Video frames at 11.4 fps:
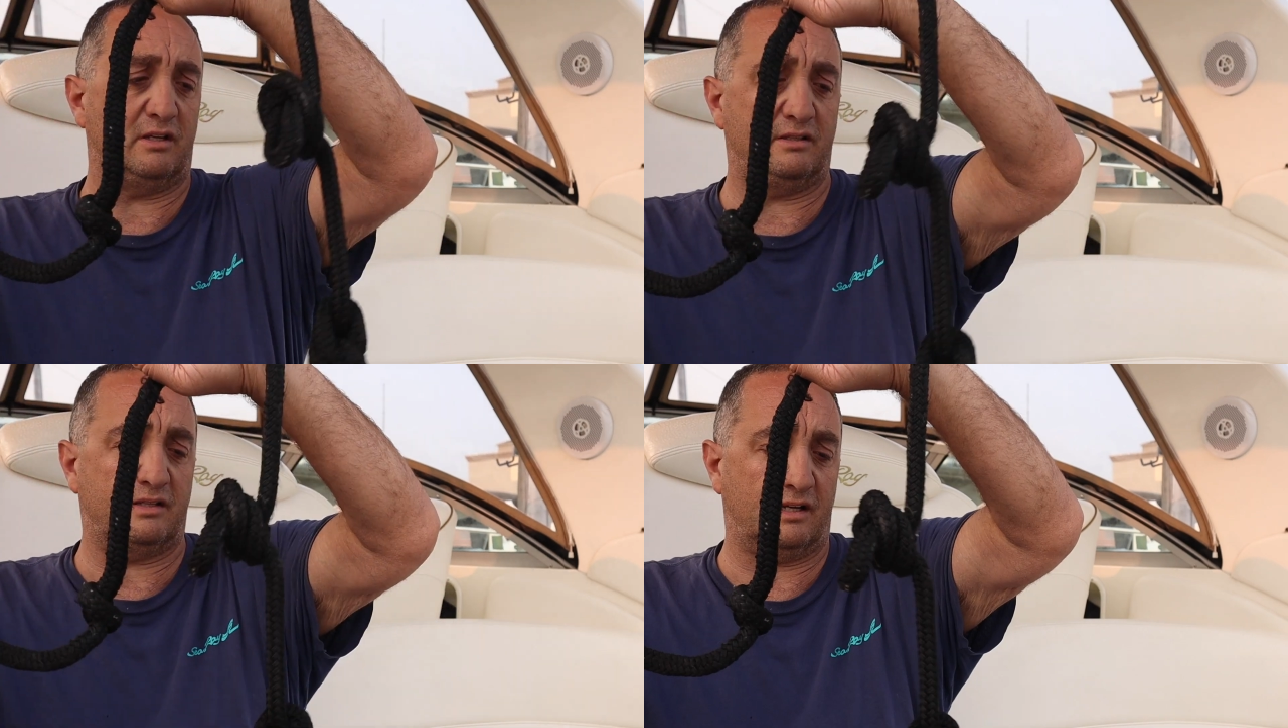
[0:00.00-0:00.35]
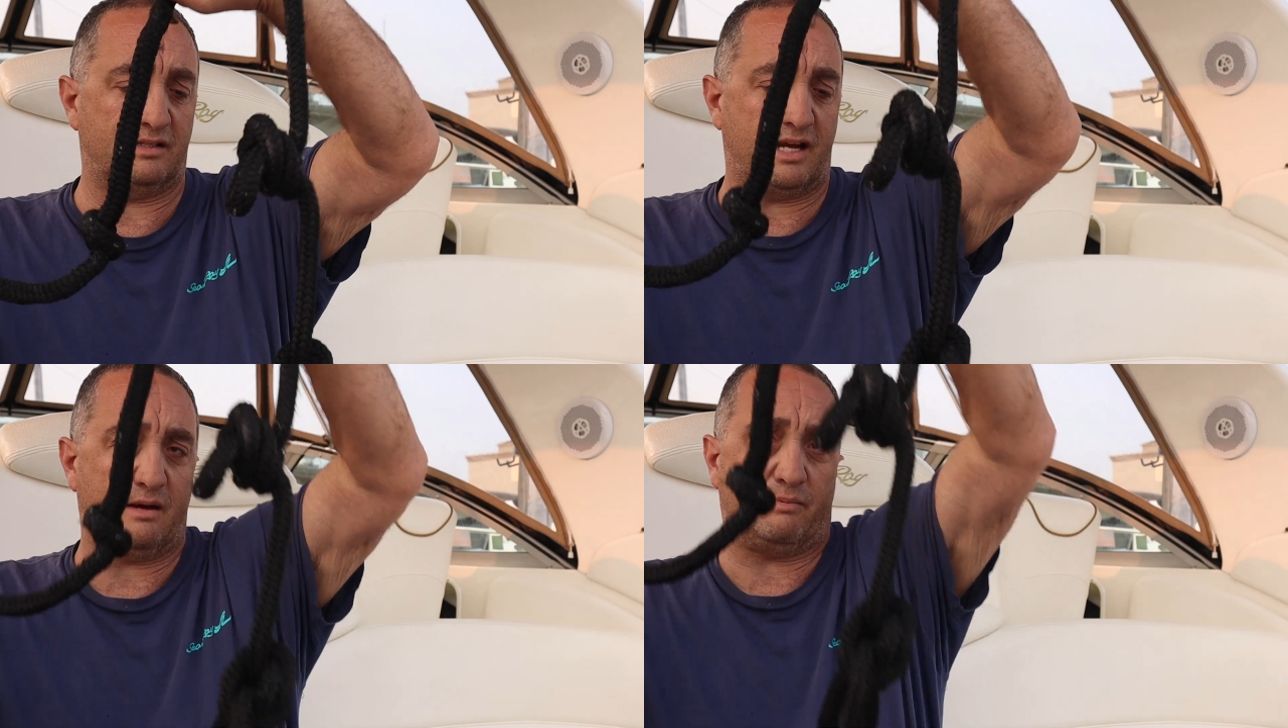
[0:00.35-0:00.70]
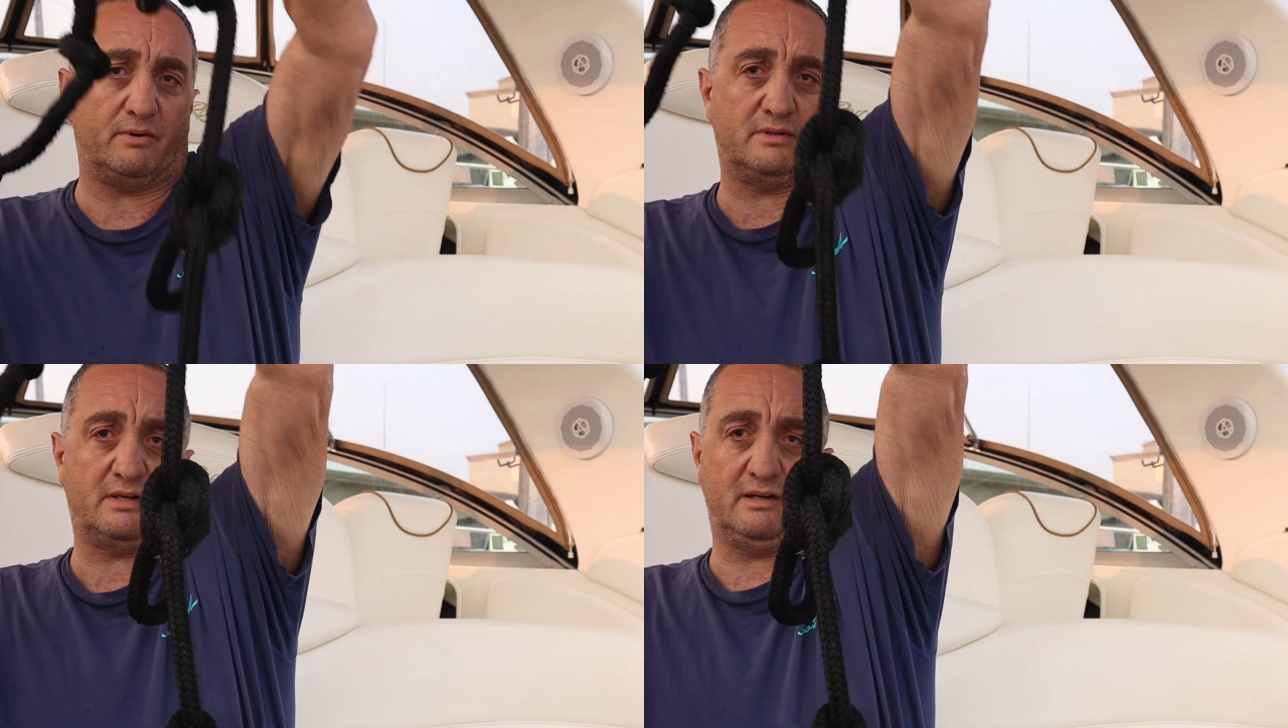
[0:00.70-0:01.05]
it as an
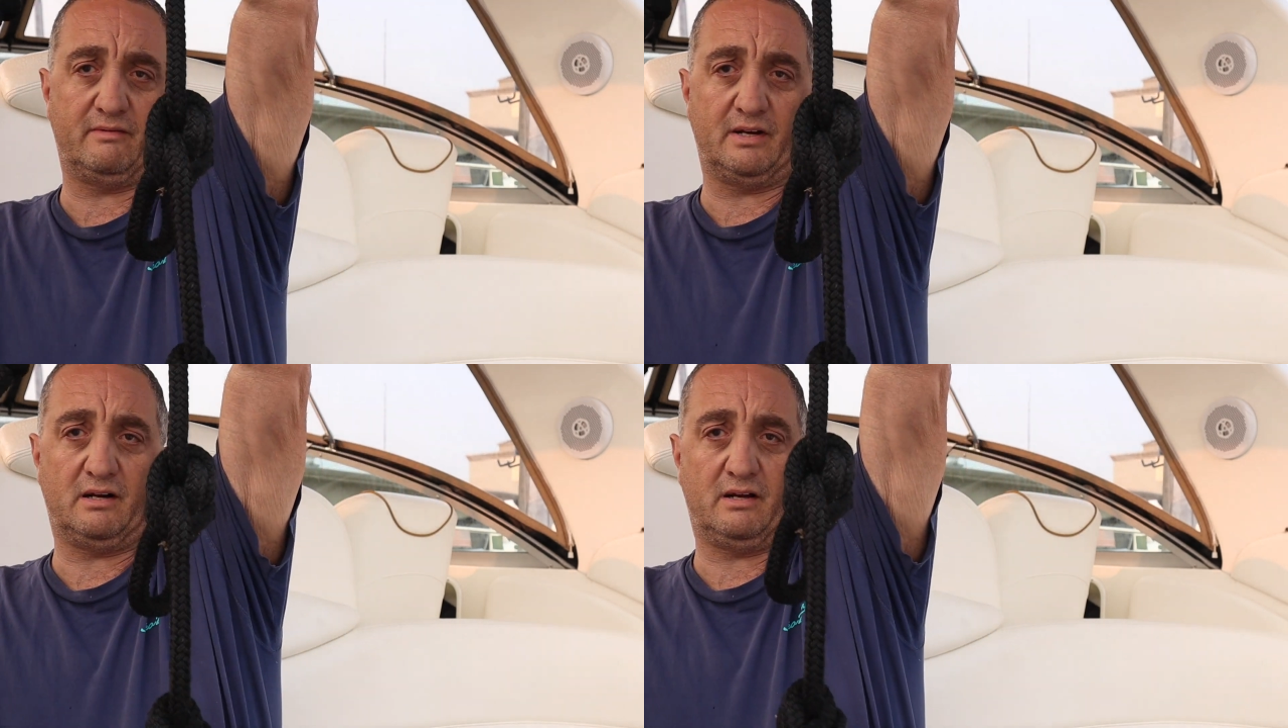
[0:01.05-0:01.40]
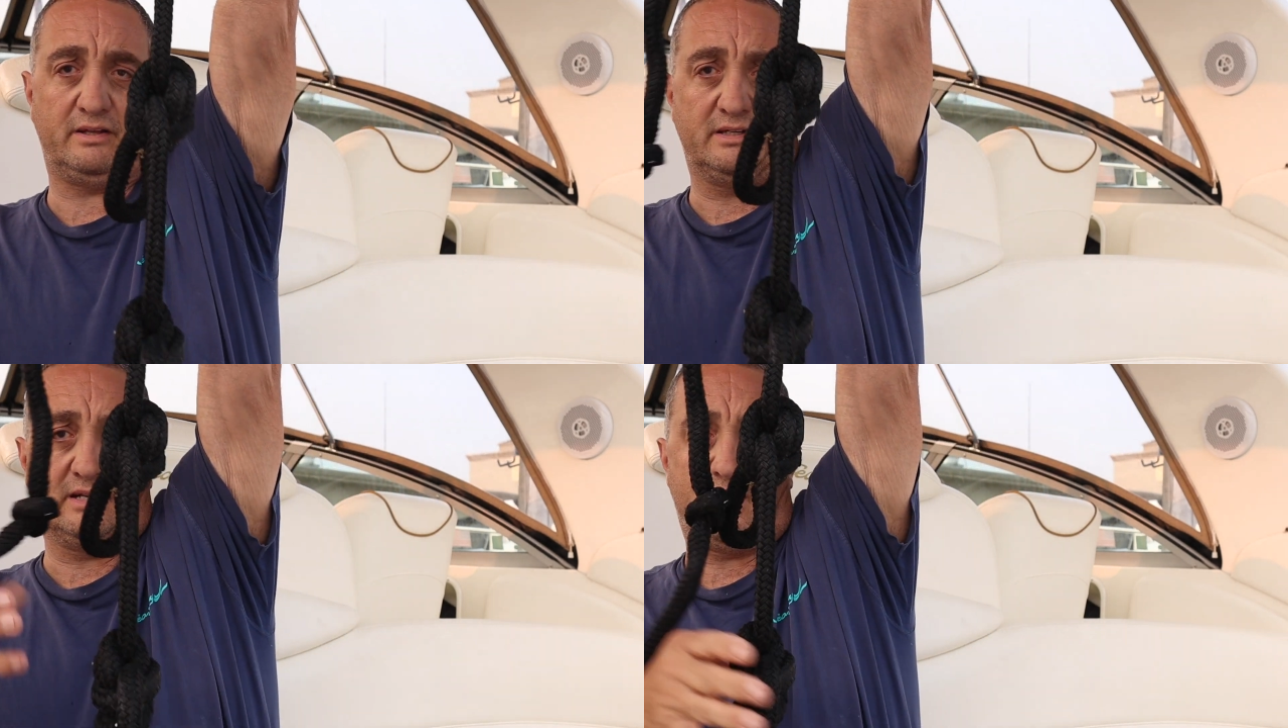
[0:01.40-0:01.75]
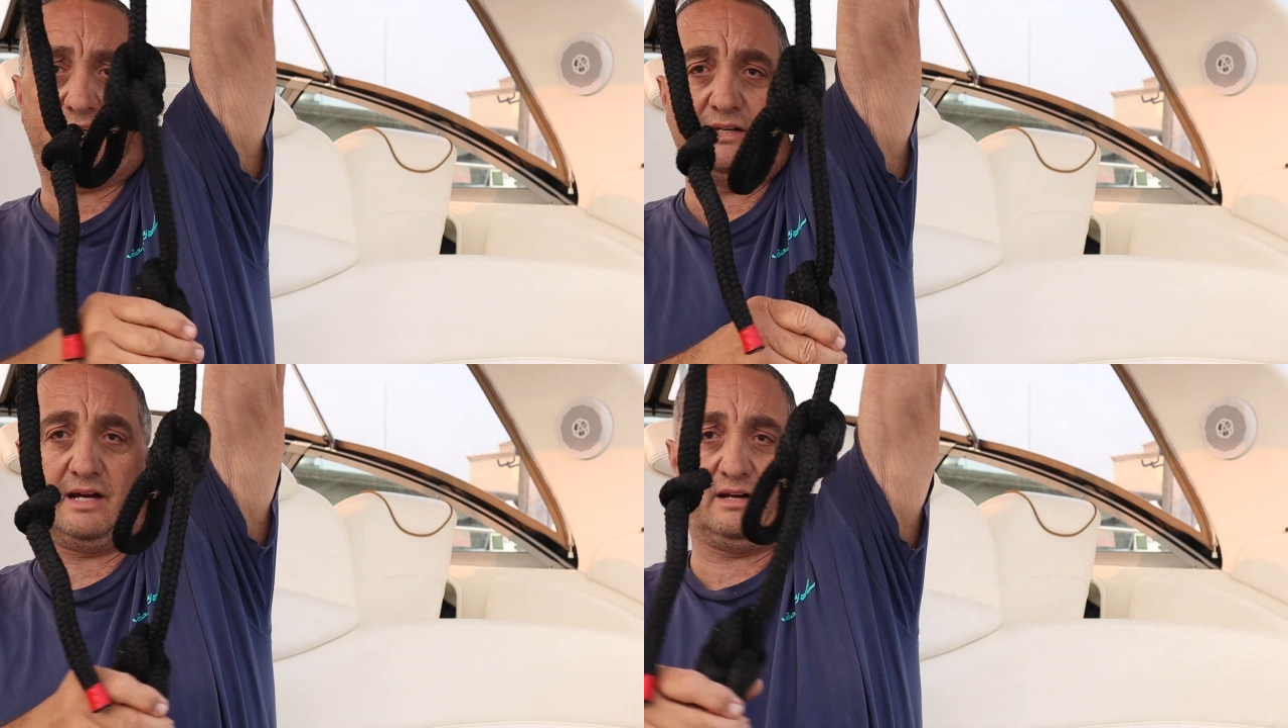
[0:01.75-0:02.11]
example because I'll never get all these
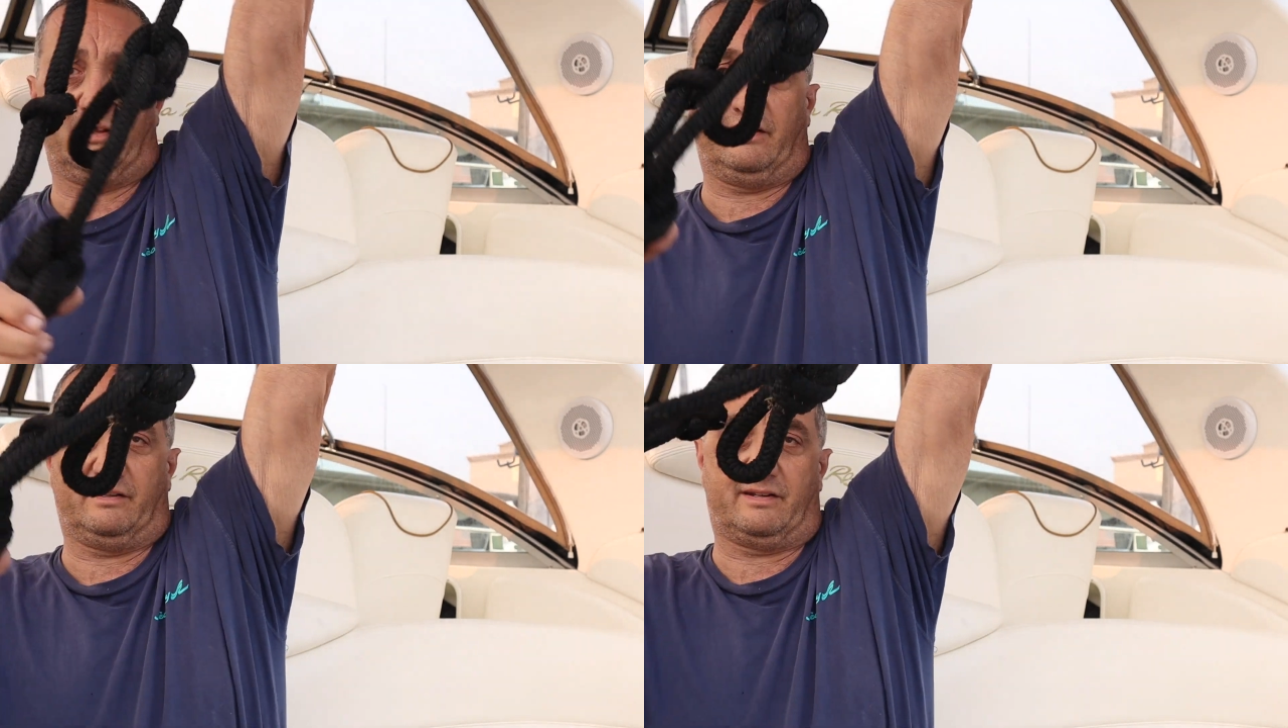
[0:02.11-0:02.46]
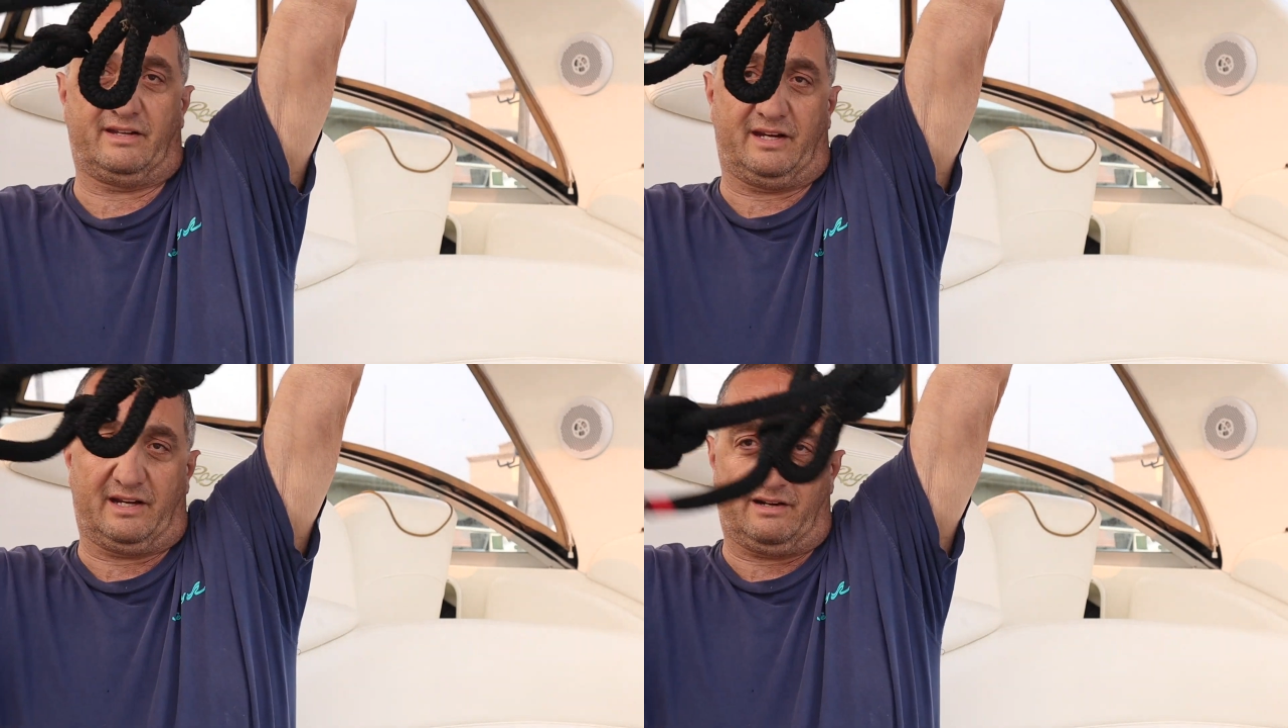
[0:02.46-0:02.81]
knots out of this thing.